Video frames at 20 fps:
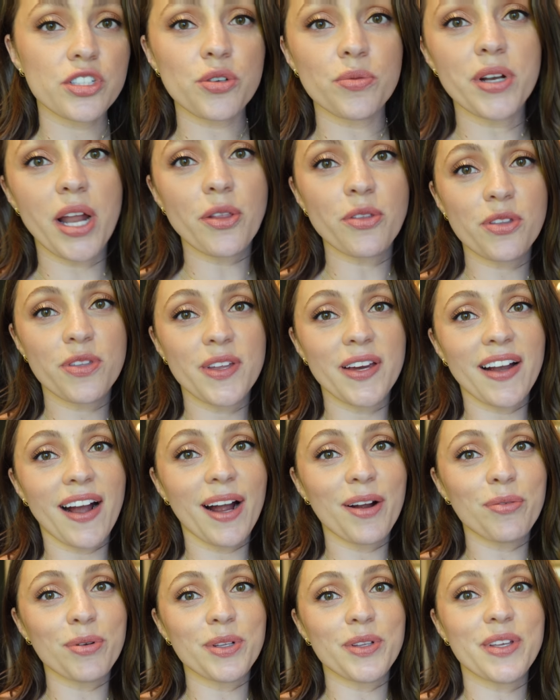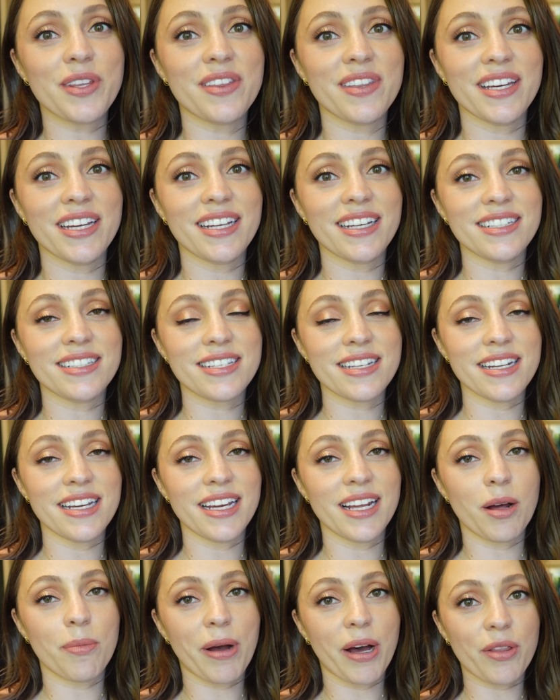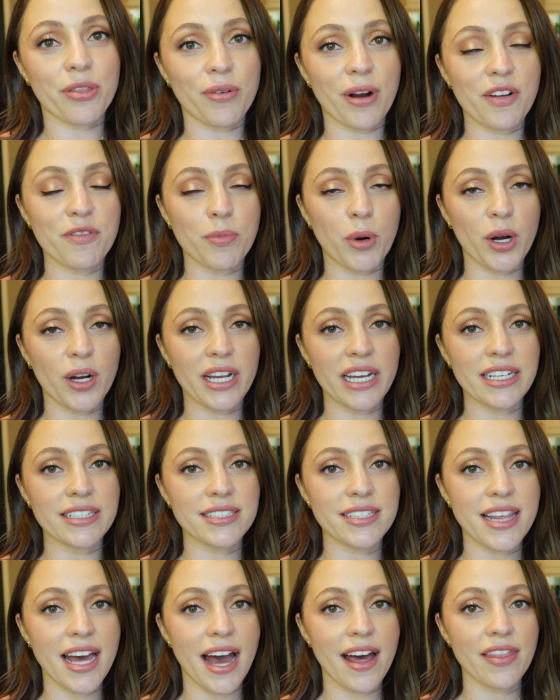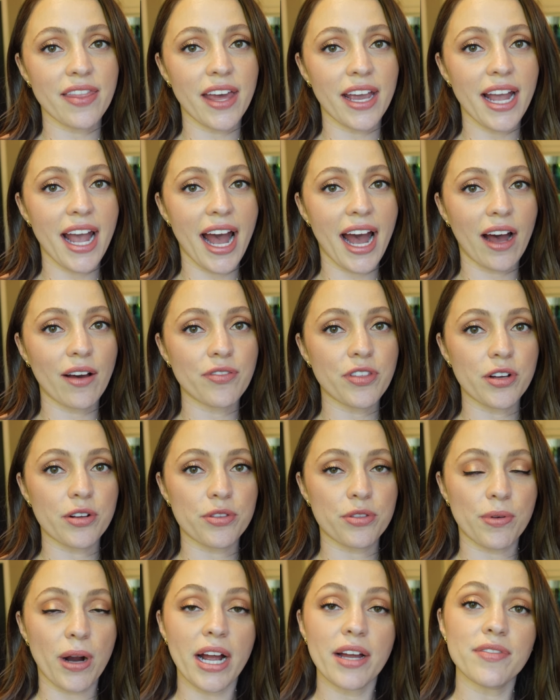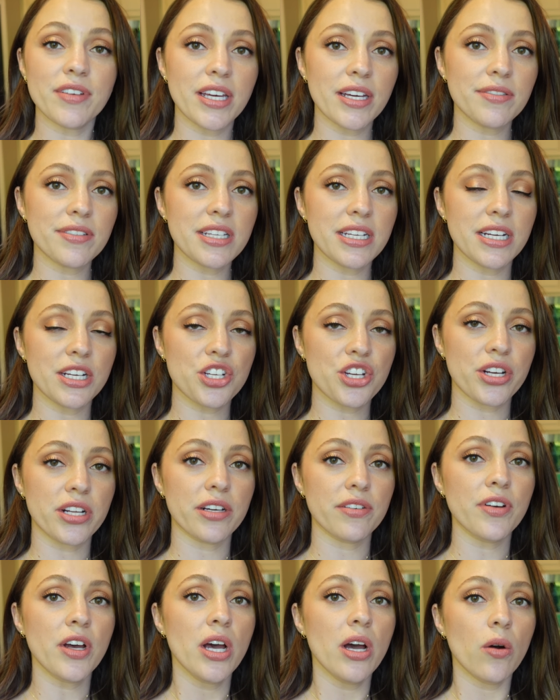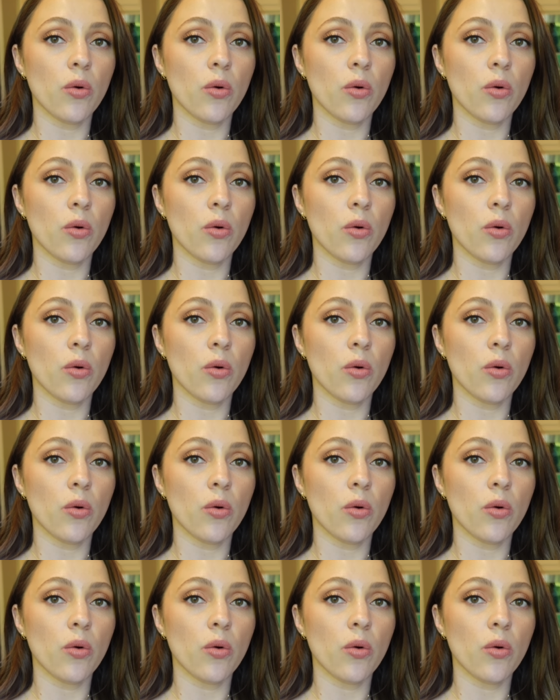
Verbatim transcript: So another thing I really think is neat about Thrive Market is that they have their Thrive Gives initiative,